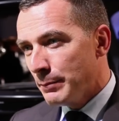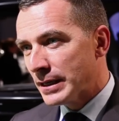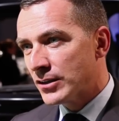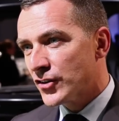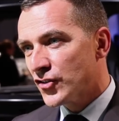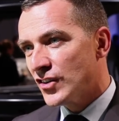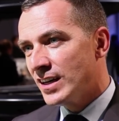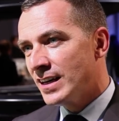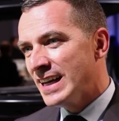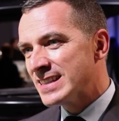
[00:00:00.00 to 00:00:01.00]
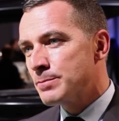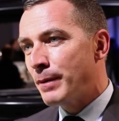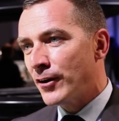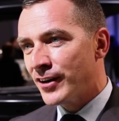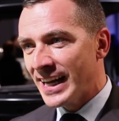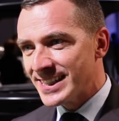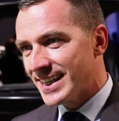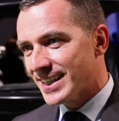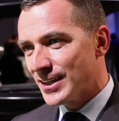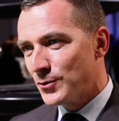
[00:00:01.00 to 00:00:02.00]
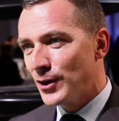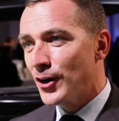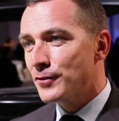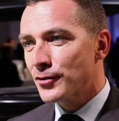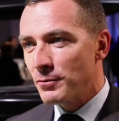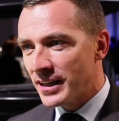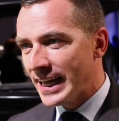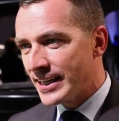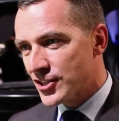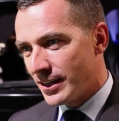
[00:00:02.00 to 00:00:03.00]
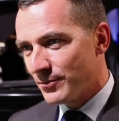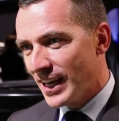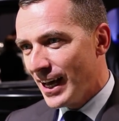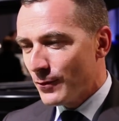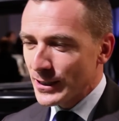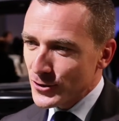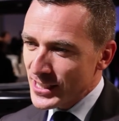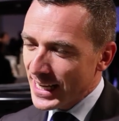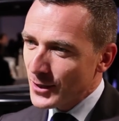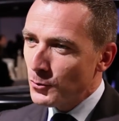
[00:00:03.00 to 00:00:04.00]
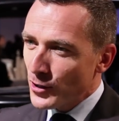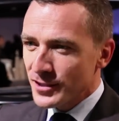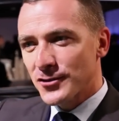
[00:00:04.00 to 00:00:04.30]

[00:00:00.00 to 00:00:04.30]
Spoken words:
because it's bionetic. We learn from the nature. When you take a water